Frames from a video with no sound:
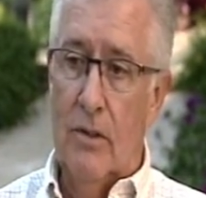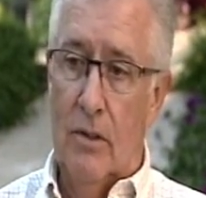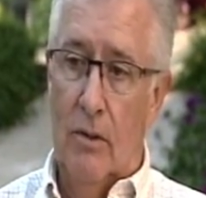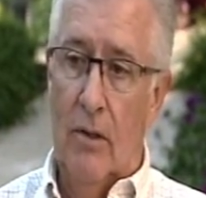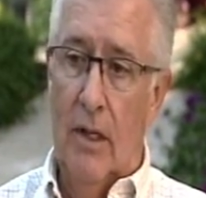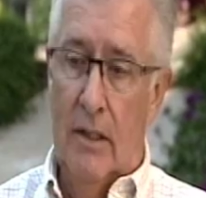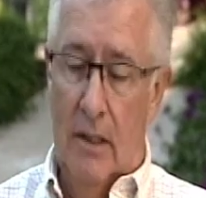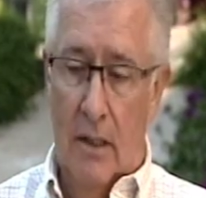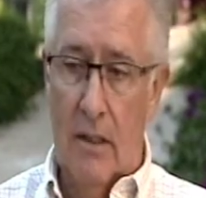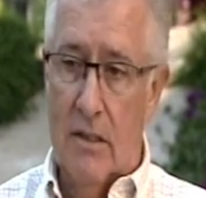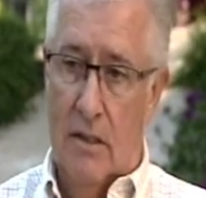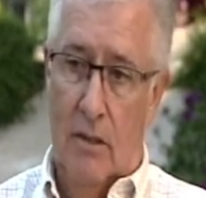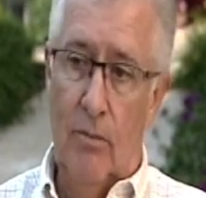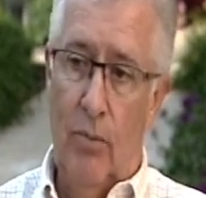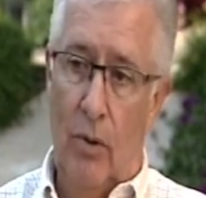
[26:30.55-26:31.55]
So I think
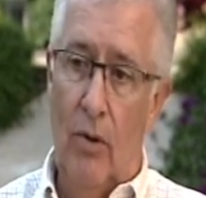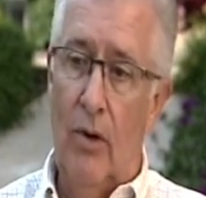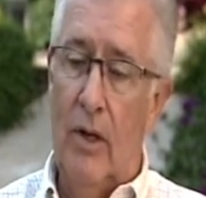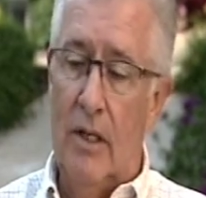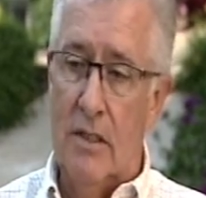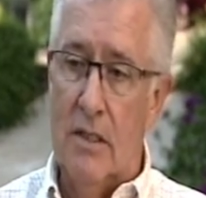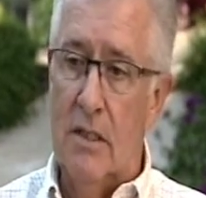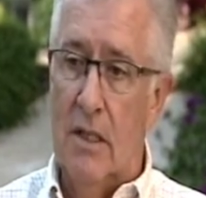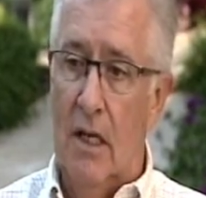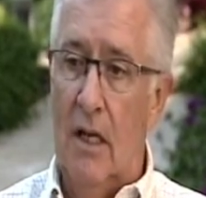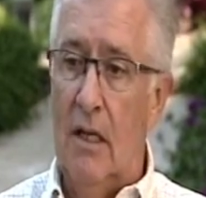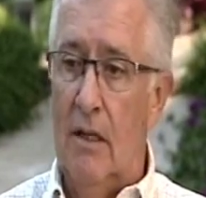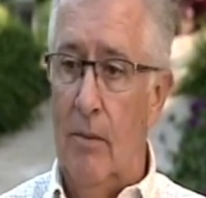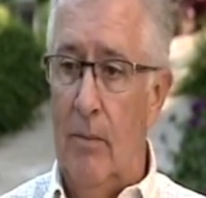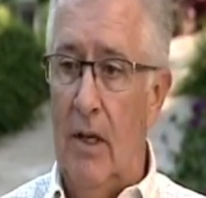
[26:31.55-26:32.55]
it's the employees in the
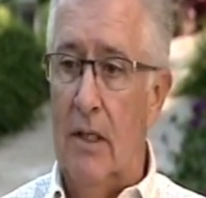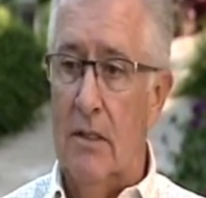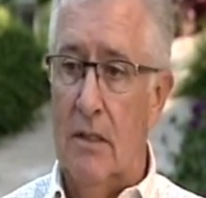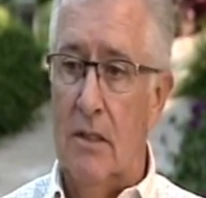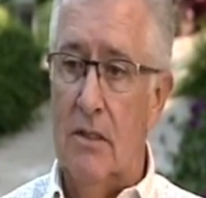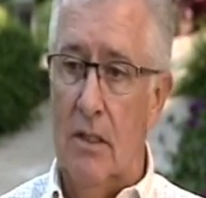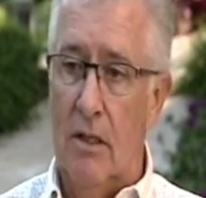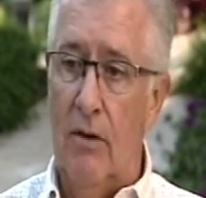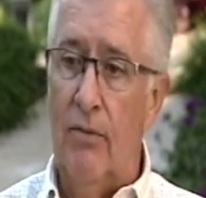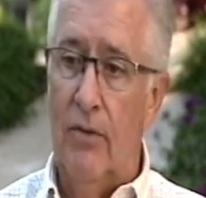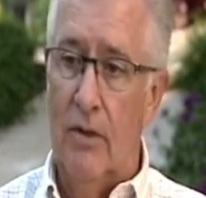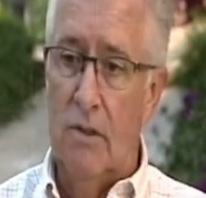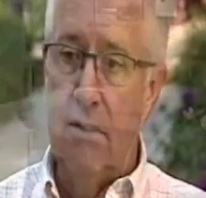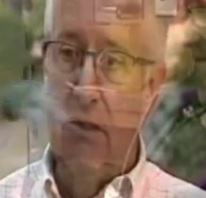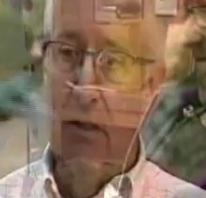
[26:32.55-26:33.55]
end that make such a difference.